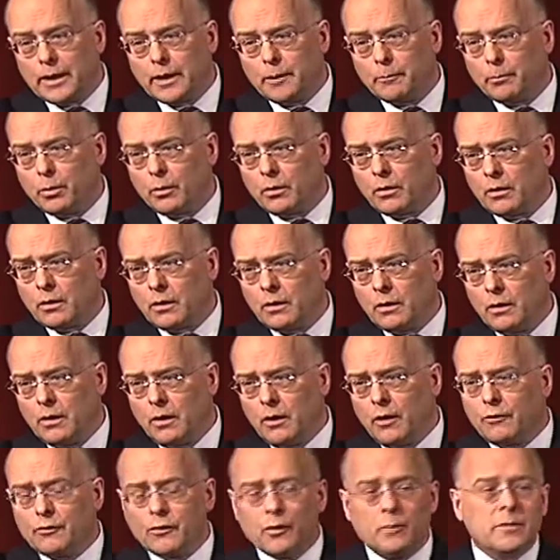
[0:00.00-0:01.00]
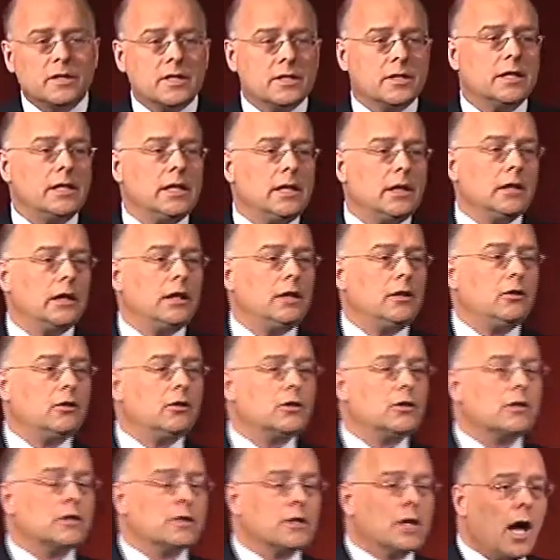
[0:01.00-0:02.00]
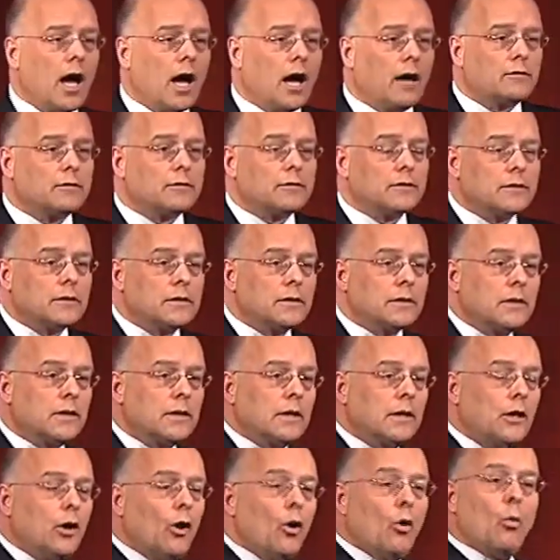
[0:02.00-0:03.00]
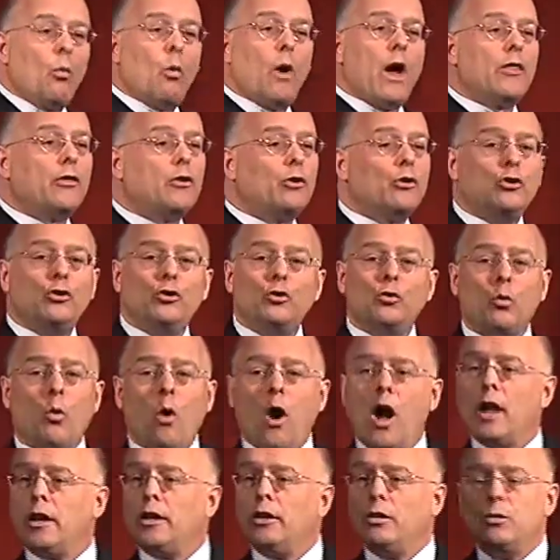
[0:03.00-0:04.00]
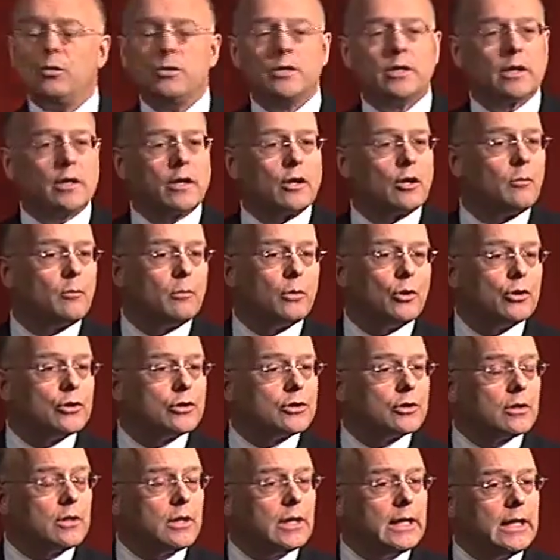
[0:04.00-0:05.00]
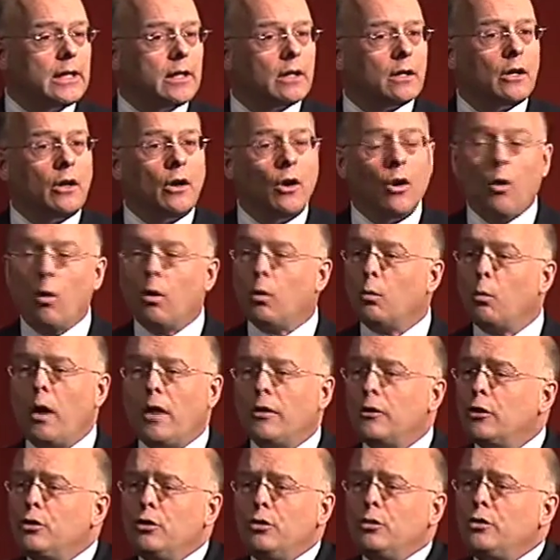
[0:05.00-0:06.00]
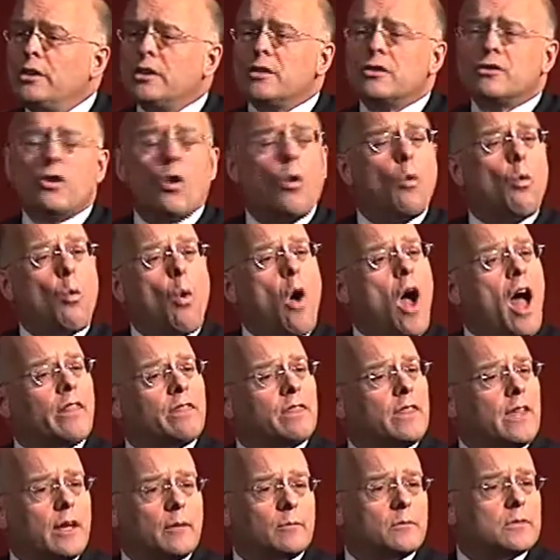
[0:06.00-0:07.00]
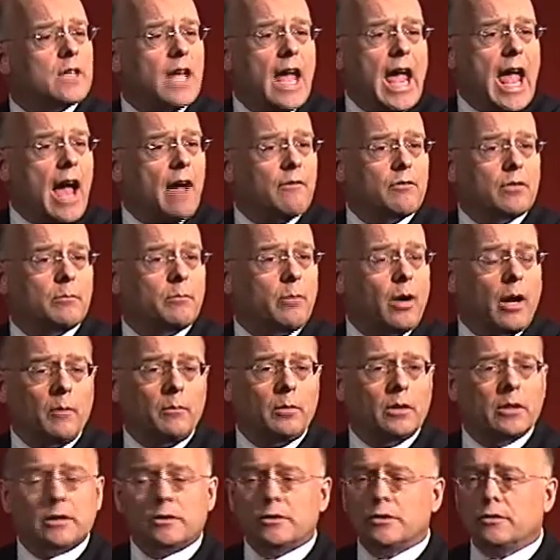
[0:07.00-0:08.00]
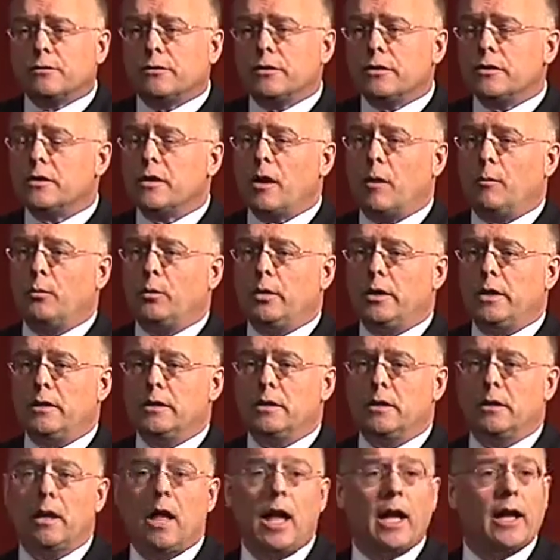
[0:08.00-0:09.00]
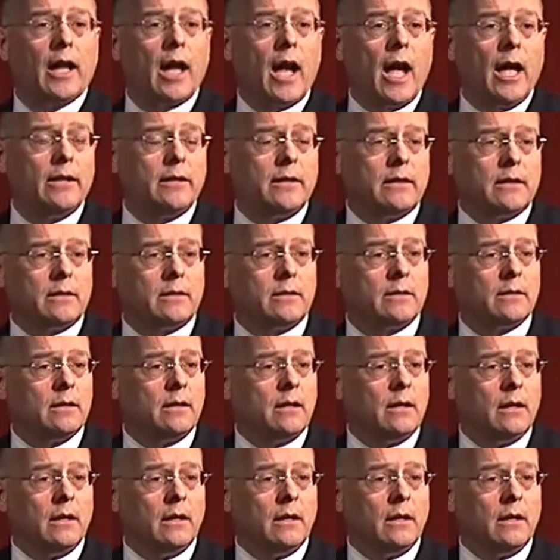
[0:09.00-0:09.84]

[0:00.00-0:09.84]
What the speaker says: people from stealing your stuff. Whether you want to use it commercially or whether you just don't want them to have it published for some reason, like I did.